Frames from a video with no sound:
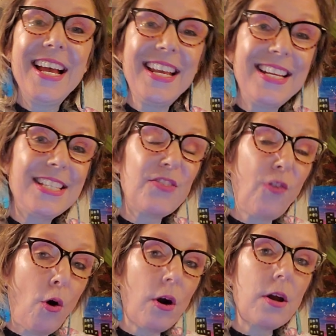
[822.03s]
And it's
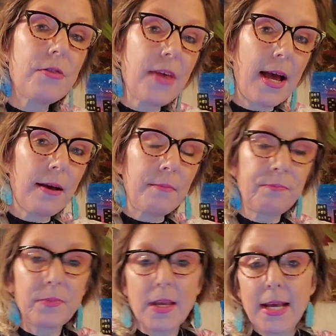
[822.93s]
for
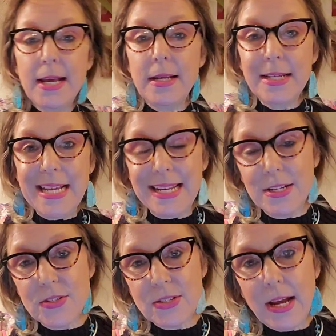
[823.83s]
them. And it, it
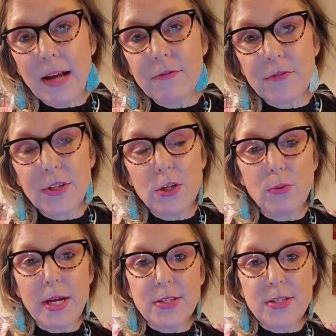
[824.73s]
is not for you.